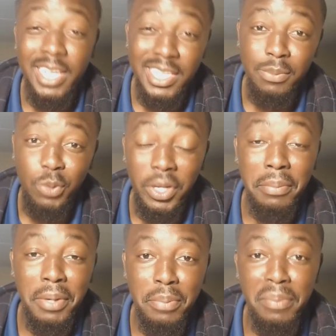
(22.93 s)
As I'm talking
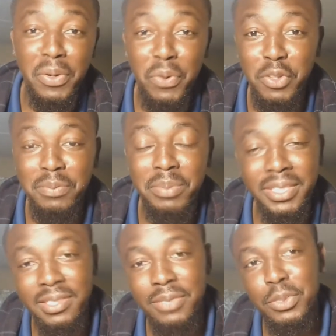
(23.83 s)
about Brahman
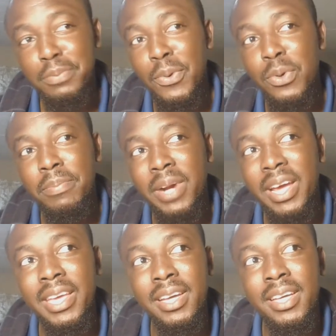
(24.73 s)
crossbreeds, we spoke
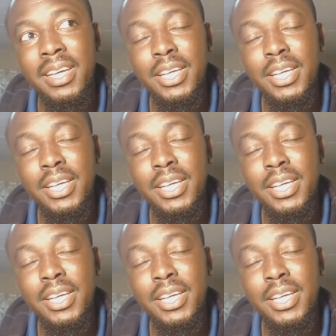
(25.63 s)
prior